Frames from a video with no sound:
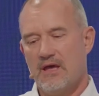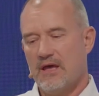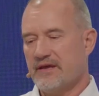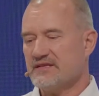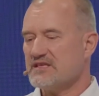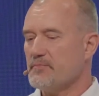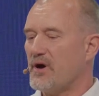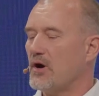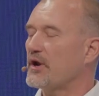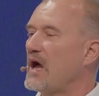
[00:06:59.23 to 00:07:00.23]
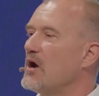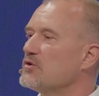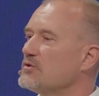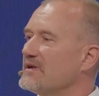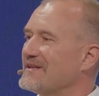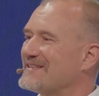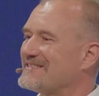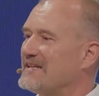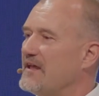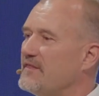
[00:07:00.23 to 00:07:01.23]
It is about how to
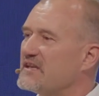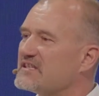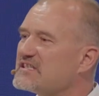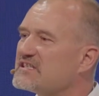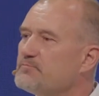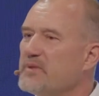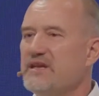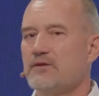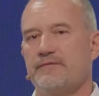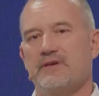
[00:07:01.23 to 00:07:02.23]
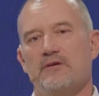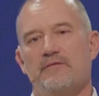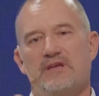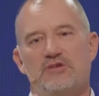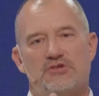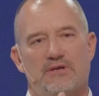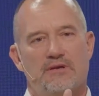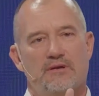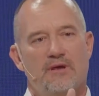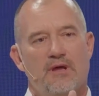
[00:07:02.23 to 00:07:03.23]
understand that speed of
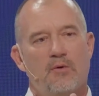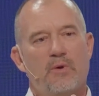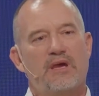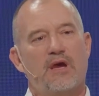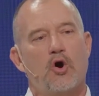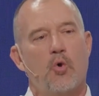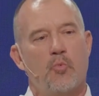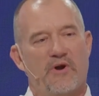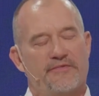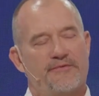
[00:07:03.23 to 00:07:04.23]
innovation we can cope with.